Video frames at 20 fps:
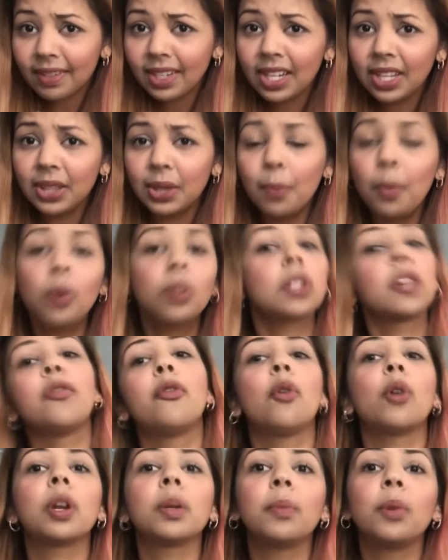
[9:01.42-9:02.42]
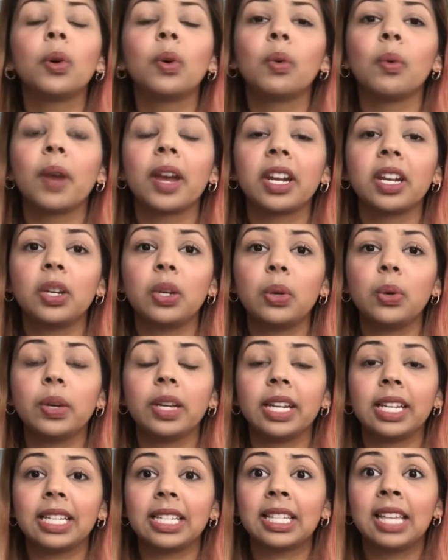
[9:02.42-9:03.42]
the most affordable way to do it
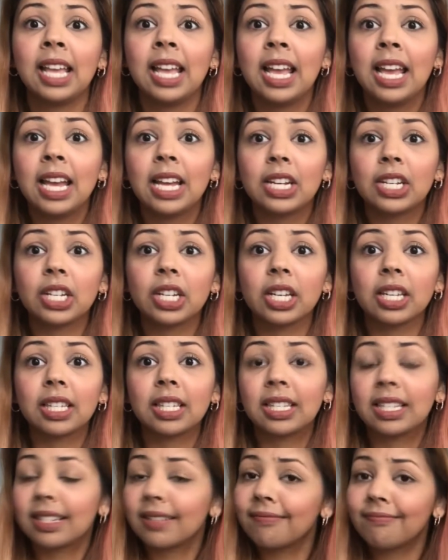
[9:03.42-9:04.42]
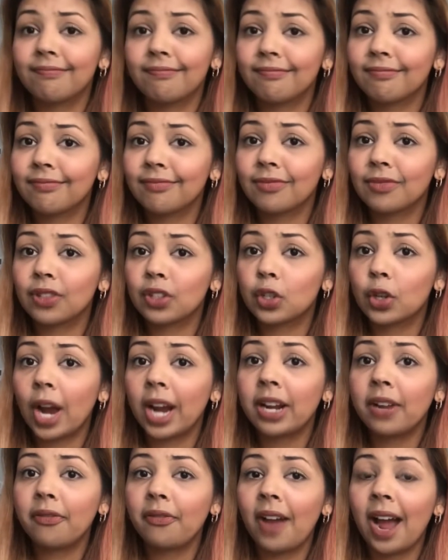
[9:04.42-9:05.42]
is just try
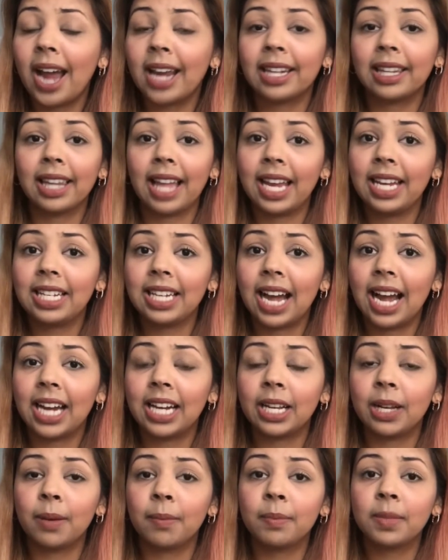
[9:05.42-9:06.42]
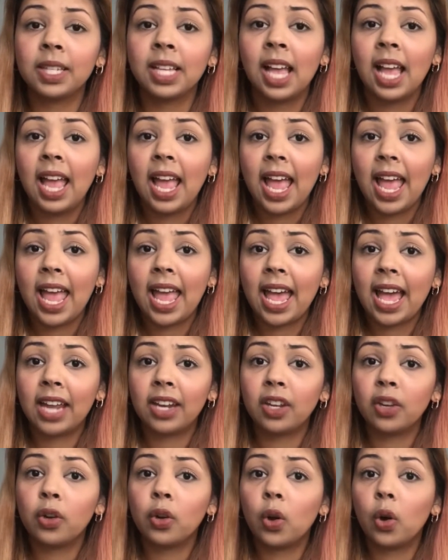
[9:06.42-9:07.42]
to find liked items. And
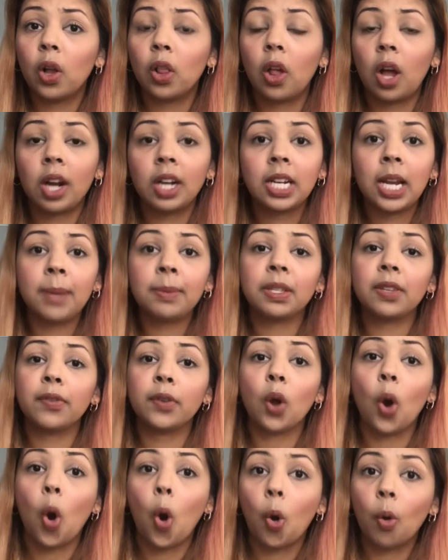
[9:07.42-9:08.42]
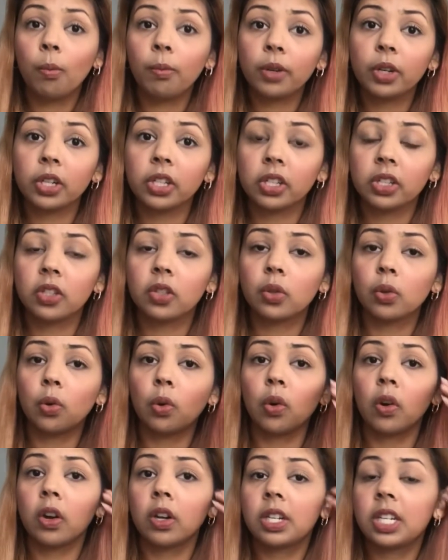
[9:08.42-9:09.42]
a lot of times even Home Goods
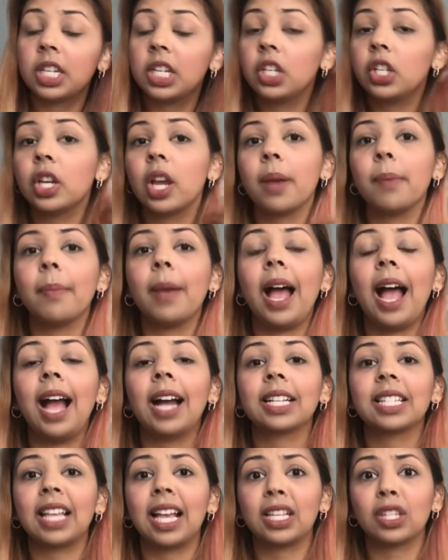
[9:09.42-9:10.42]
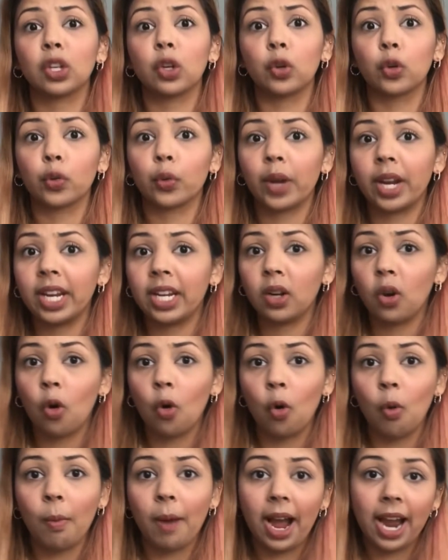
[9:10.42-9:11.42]
or TJ Maxx has great
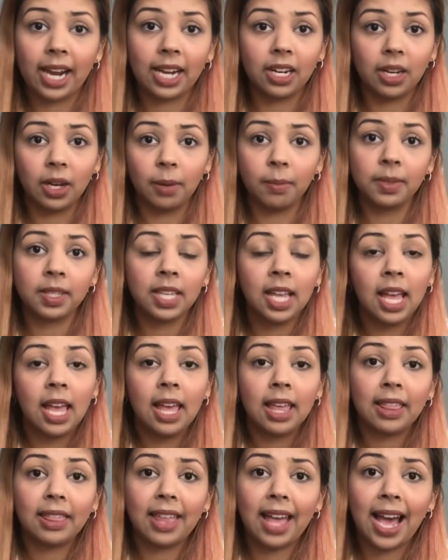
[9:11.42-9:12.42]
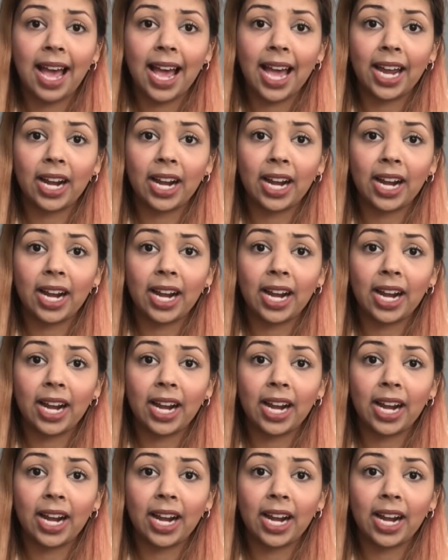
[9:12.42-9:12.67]
home items that